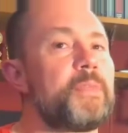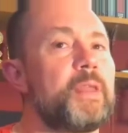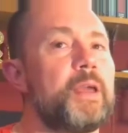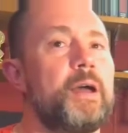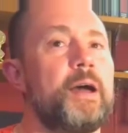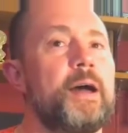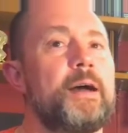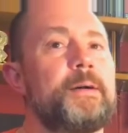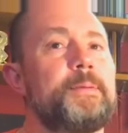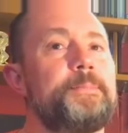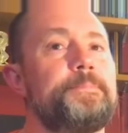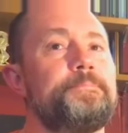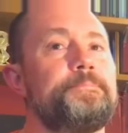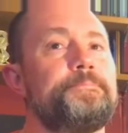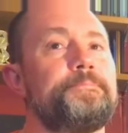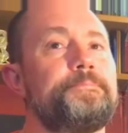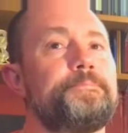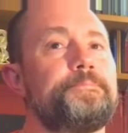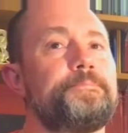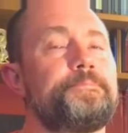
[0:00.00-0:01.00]

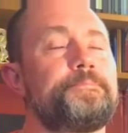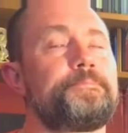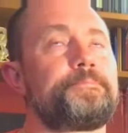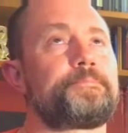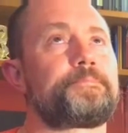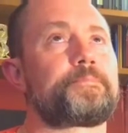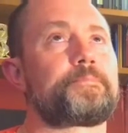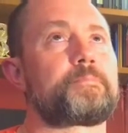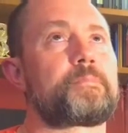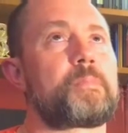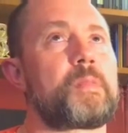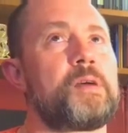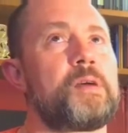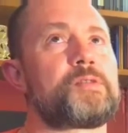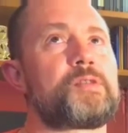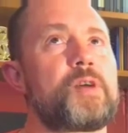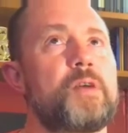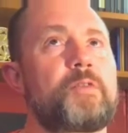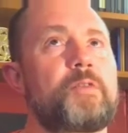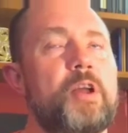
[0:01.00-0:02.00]

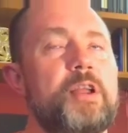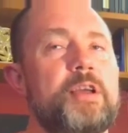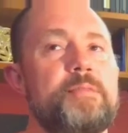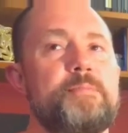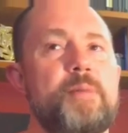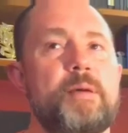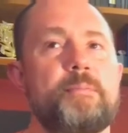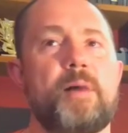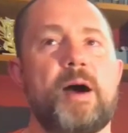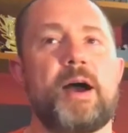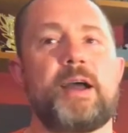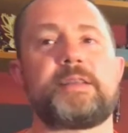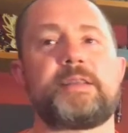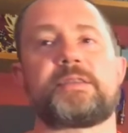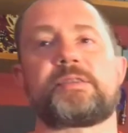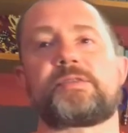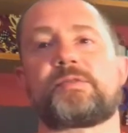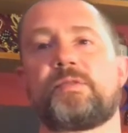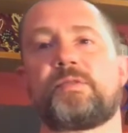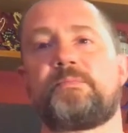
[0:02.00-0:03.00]
So I've got it in my mind, a
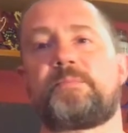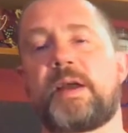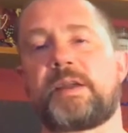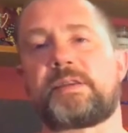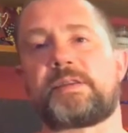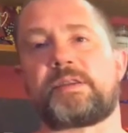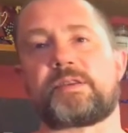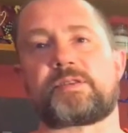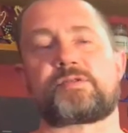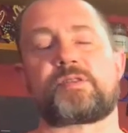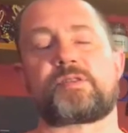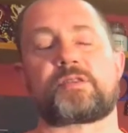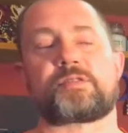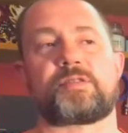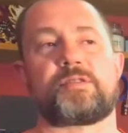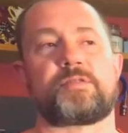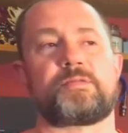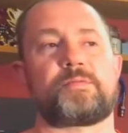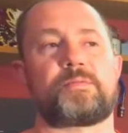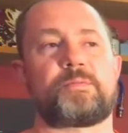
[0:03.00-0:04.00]
sort of basic
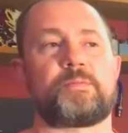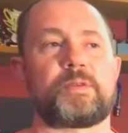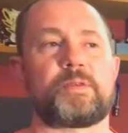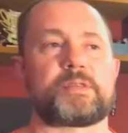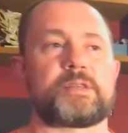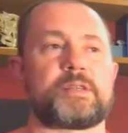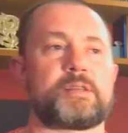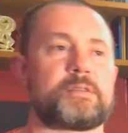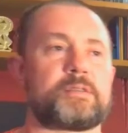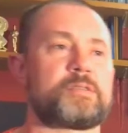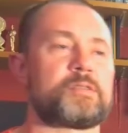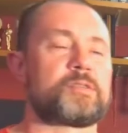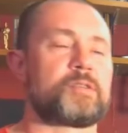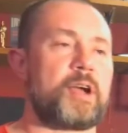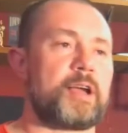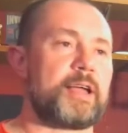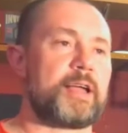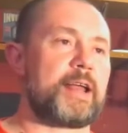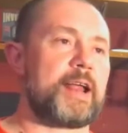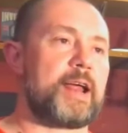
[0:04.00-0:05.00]
structure of what to try
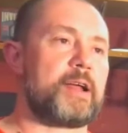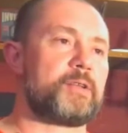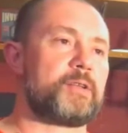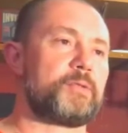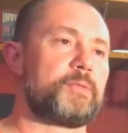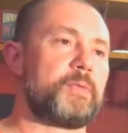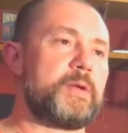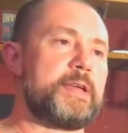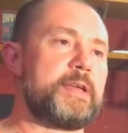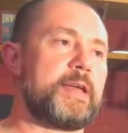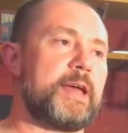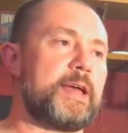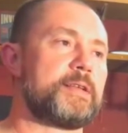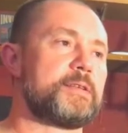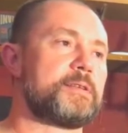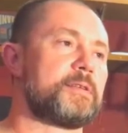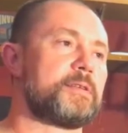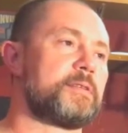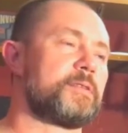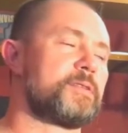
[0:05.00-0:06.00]
and get out of the
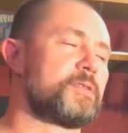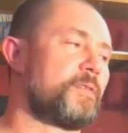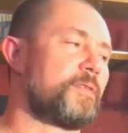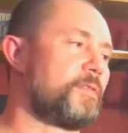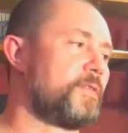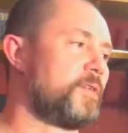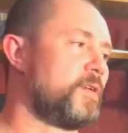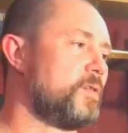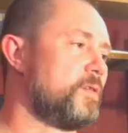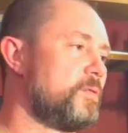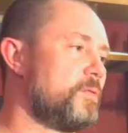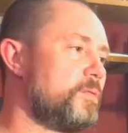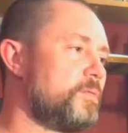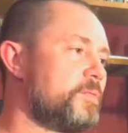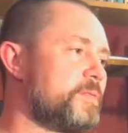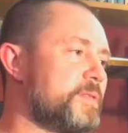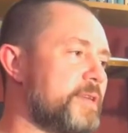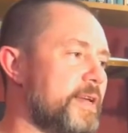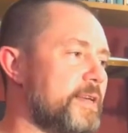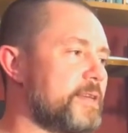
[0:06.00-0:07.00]
weekend, and there's a few
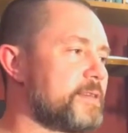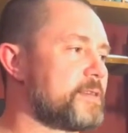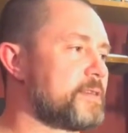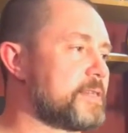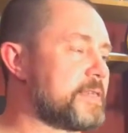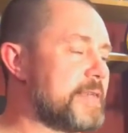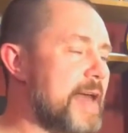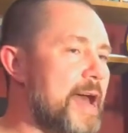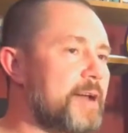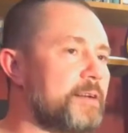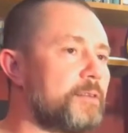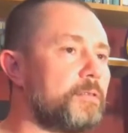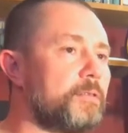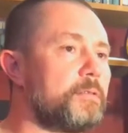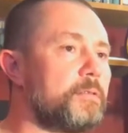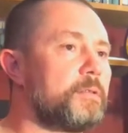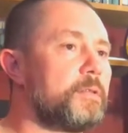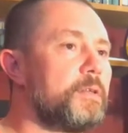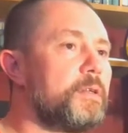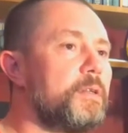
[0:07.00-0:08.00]
things to tackle.
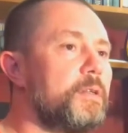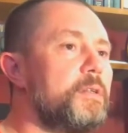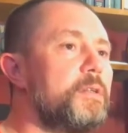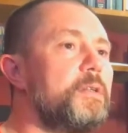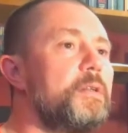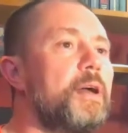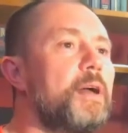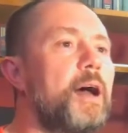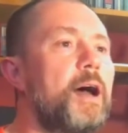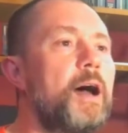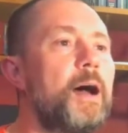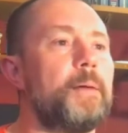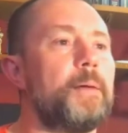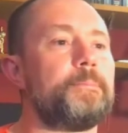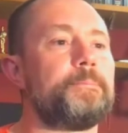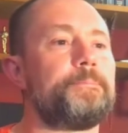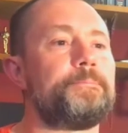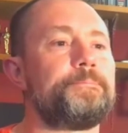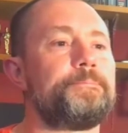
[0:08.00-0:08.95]
The